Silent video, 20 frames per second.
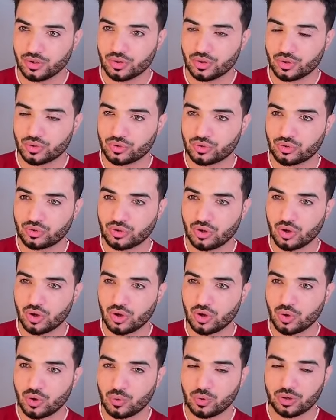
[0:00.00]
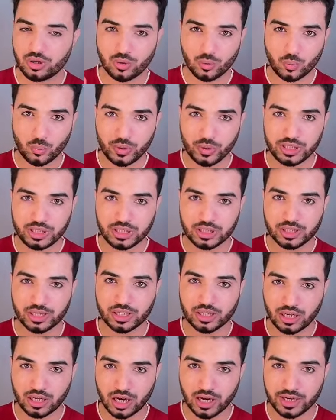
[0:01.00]
So we need
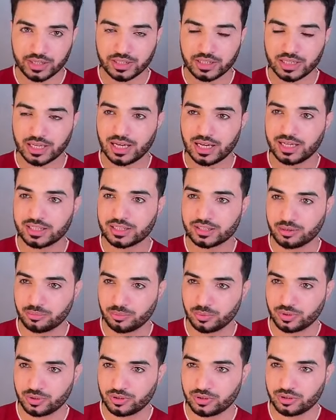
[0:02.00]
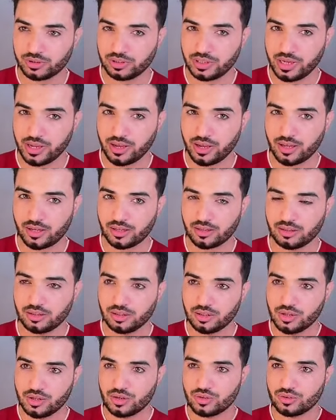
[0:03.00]
an ID attribute. Yeah.
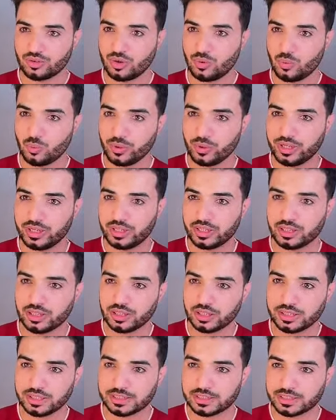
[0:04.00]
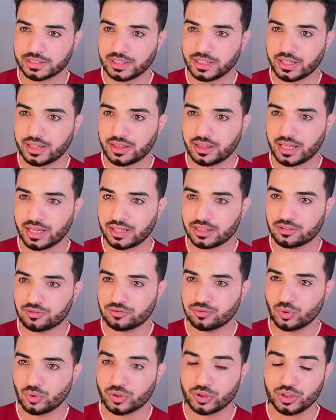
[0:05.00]
So we're gonna uh, create that
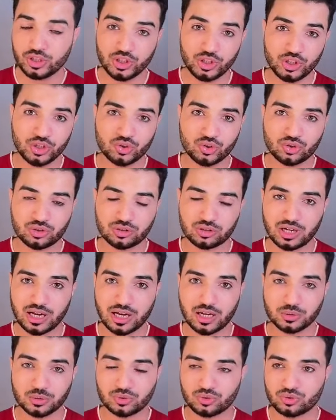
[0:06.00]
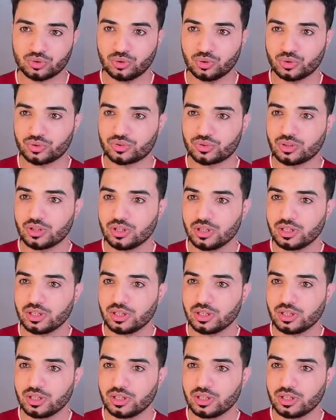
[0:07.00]
for each crowd source.